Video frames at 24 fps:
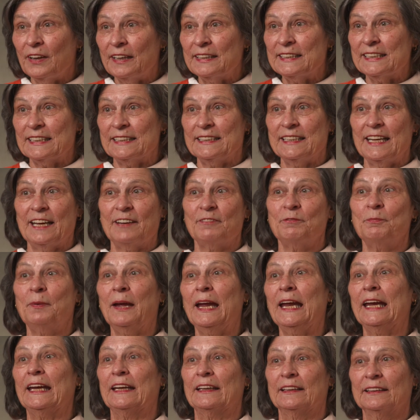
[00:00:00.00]
I didn't have
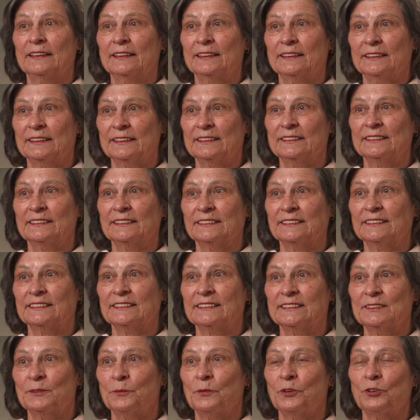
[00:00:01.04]
pain,
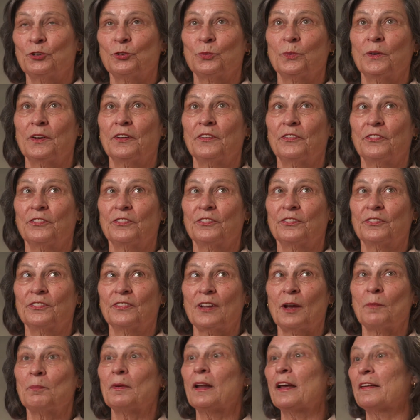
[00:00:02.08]
which was
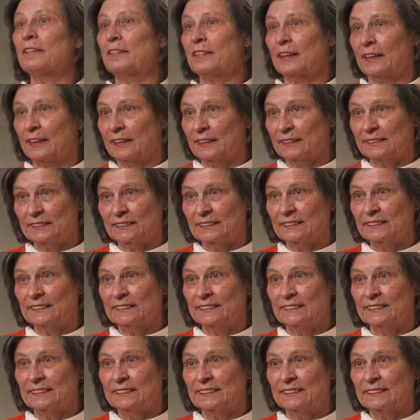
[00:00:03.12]
a blessing
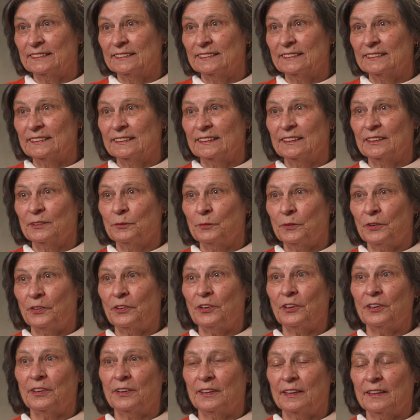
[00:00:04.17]
with
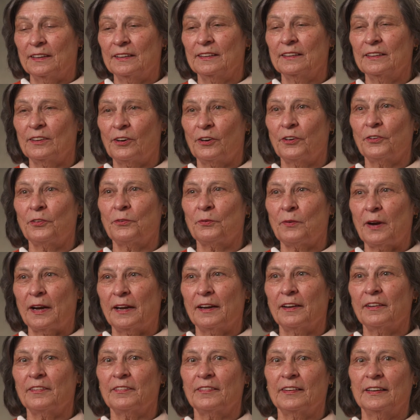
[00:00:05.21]
the
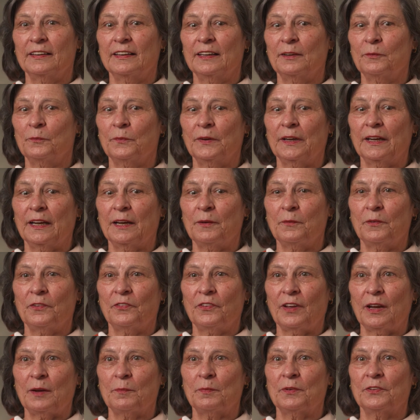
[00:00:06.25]
arthritis. And then when I
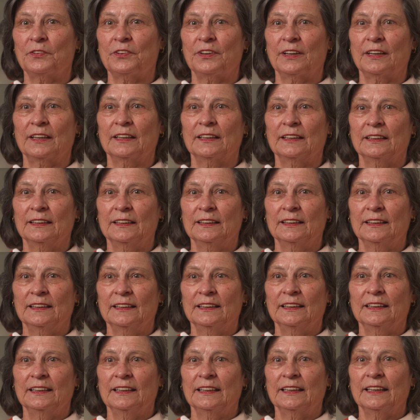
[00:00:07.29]
was able to
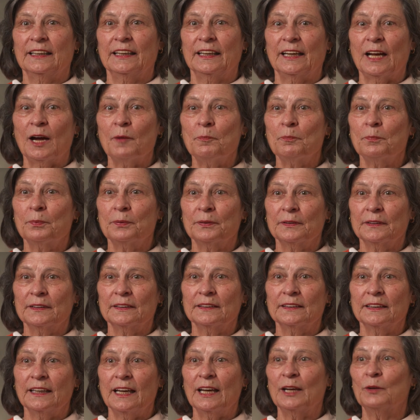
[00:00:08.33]
get up
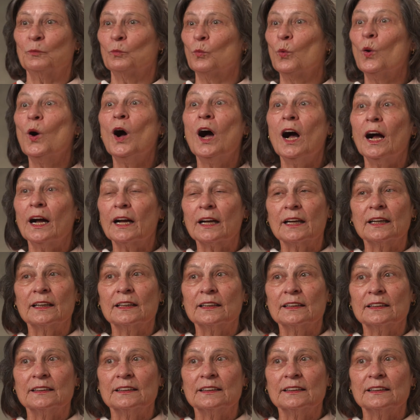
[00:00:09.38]
and walk,